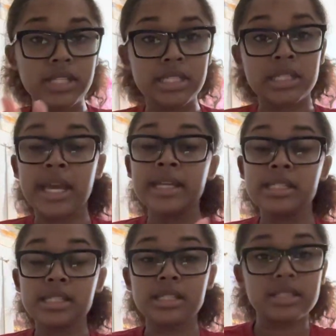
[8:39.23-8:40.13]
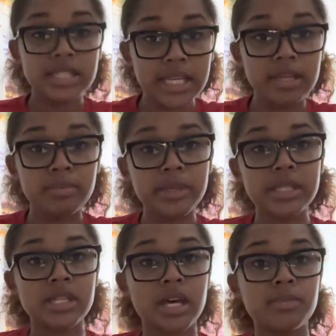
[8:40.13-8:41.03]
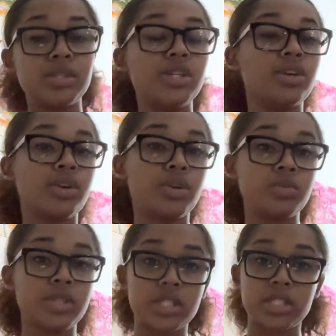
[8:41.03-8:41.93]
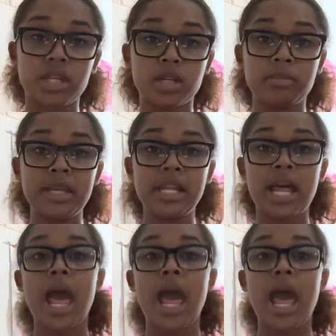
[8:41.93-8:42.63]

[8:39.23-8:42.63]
next tip is up to your own discernment.